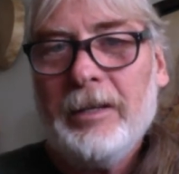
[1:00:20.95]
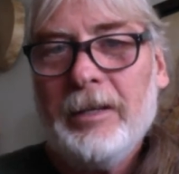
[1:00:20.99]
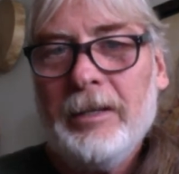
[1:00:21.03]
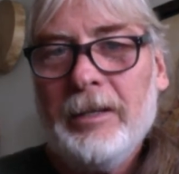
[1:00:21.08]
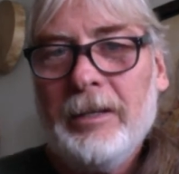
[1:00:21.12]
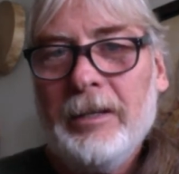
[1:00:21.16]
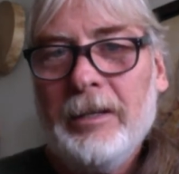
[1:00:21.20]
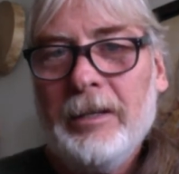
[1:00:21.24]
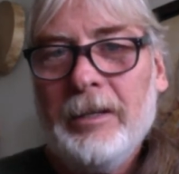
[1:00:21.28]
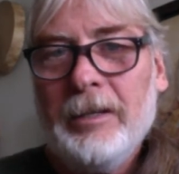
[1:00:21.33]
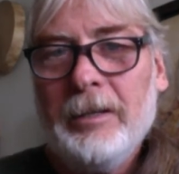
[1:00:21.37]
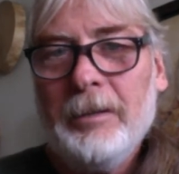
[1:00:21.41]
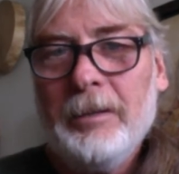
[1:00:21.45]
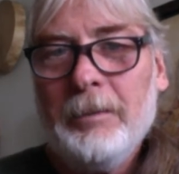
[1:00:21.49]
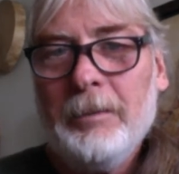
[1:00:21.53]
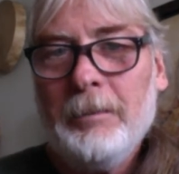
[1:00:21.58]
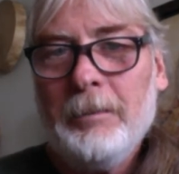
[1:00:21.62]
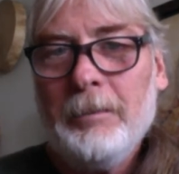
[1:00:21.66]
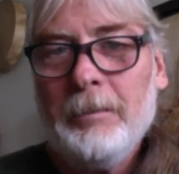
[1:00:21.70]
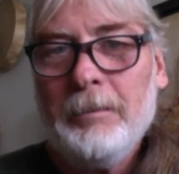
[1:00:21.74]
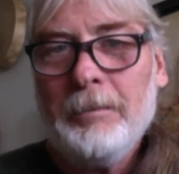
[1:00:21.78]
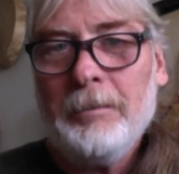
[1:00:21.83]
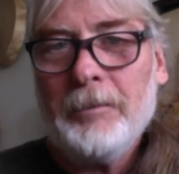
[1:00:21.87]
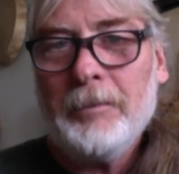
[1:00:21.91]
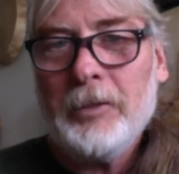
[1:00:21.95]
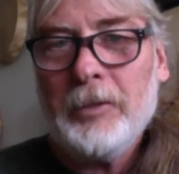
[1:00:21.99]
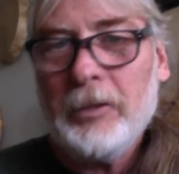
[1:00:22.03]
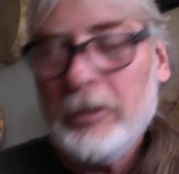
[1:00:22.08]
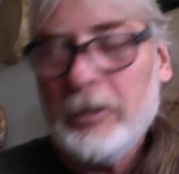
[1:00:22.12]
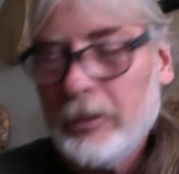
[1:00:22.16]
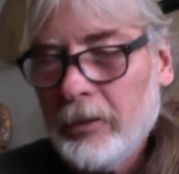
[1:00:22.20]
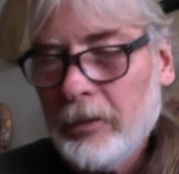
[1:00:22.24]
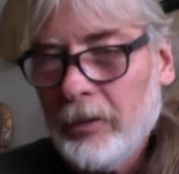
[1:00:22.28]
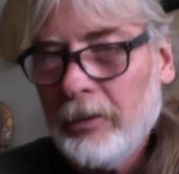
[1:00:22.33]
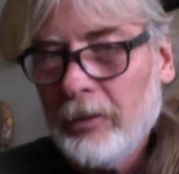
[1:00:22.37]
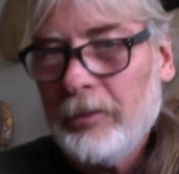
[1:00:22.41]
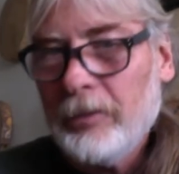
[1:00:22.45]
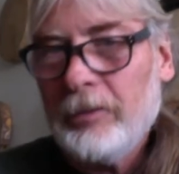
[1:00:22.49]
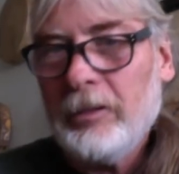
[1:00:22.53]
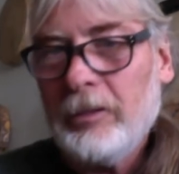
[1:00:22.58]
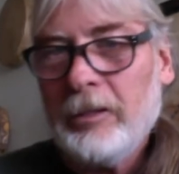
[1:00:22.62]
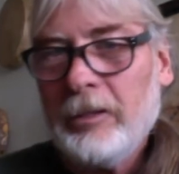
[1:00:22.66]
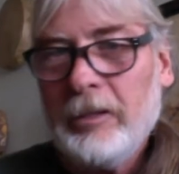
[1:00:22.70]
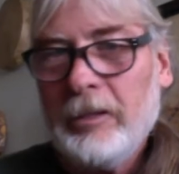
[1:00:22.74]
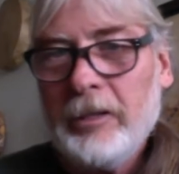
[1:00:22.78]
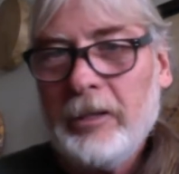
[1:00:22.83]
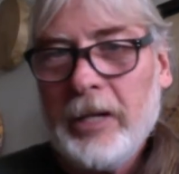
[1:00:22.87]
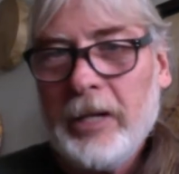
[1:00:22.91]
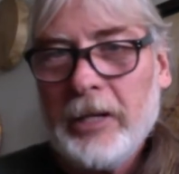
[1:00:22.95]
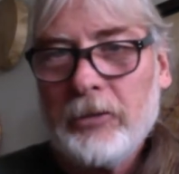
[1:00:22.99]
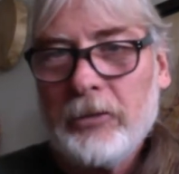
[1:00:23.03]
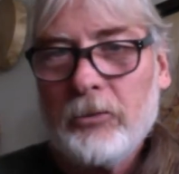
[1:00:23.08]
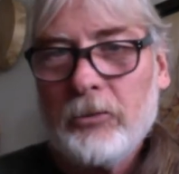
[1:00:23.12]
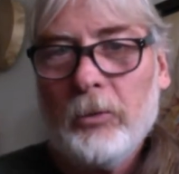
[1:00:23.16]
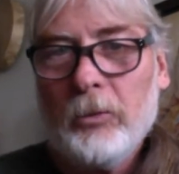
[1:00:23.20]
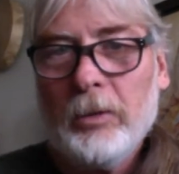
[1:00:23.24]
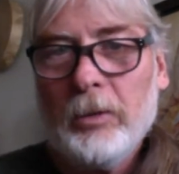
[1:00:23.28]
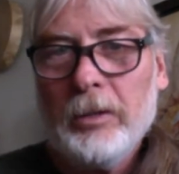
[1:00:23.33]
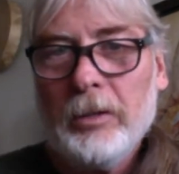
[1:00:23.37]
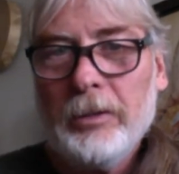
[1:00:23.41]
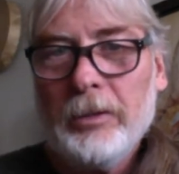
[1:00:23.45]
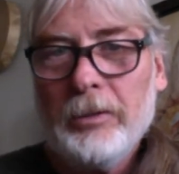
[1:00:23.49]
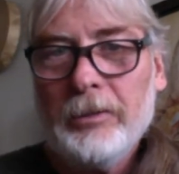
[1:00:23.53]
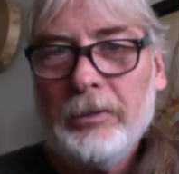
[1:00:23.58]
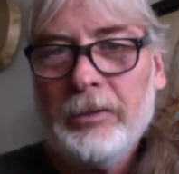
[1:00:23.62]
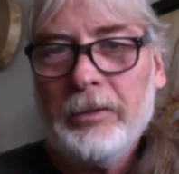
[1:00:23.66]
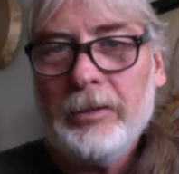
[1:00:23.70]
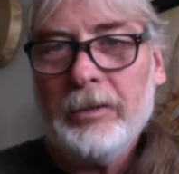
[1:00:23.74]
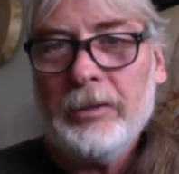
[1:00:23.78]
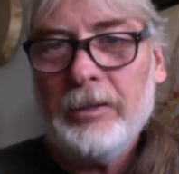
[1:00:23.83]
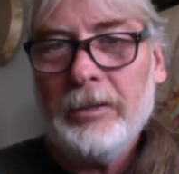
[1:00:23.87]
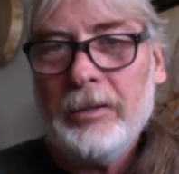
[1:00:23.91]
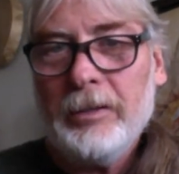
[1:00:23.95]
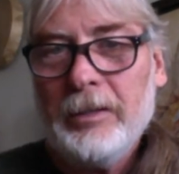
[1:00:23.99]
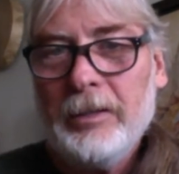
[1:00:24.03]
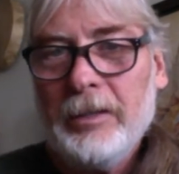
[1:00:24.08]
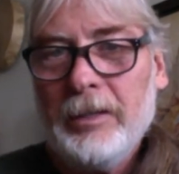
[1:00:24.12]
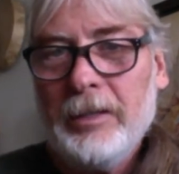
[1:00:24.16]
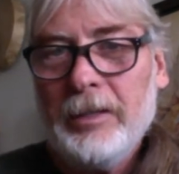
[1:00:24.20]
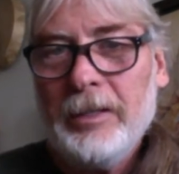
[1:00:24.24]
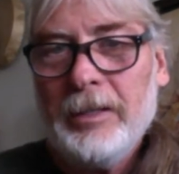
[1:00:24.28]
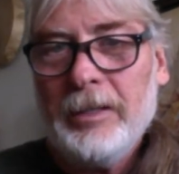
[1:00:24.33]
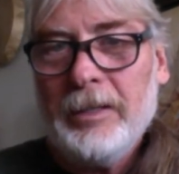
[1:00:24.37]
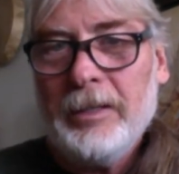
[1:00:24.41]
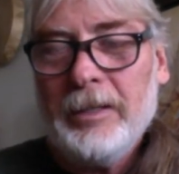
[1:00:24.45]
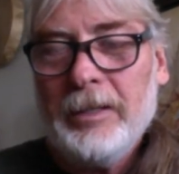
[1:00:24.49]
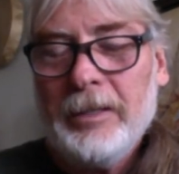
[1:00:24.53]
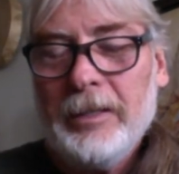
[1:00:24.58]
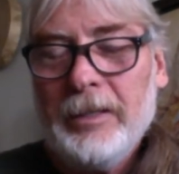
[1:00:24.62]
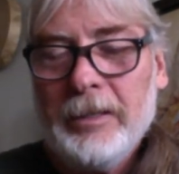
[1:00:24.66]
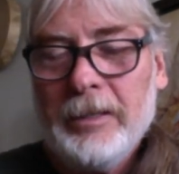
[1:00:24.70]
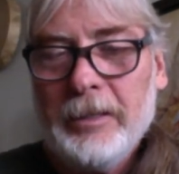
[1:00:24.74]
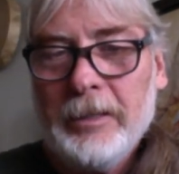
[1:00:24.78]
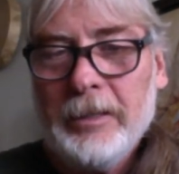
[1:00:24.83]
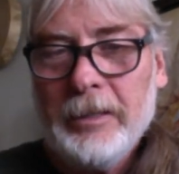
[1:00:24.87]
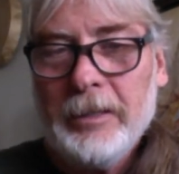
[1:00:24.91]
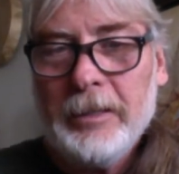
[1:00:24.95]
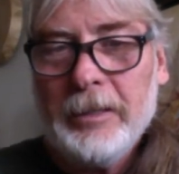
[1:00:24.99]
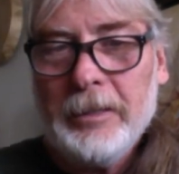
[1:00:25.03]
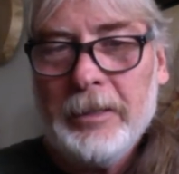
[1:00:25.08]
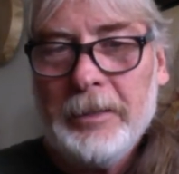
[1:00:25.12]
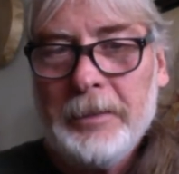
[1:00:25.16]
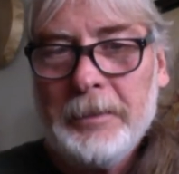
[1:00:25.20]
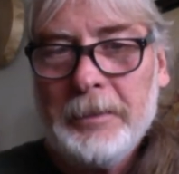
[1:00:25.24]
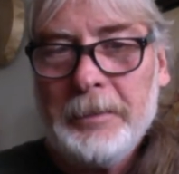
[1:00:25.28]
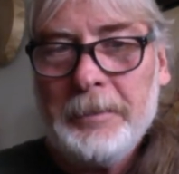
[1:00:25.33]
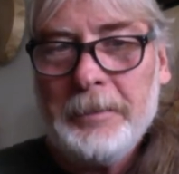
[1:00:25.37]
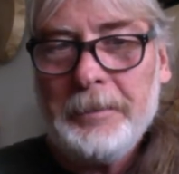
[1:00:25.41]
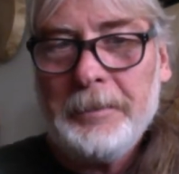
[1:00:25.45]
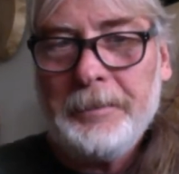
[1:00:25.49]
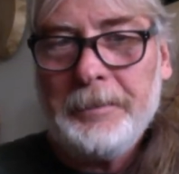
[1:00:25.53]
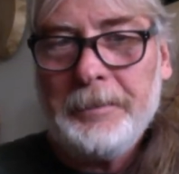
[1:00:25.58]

um, to the earth, to the natural world. Um,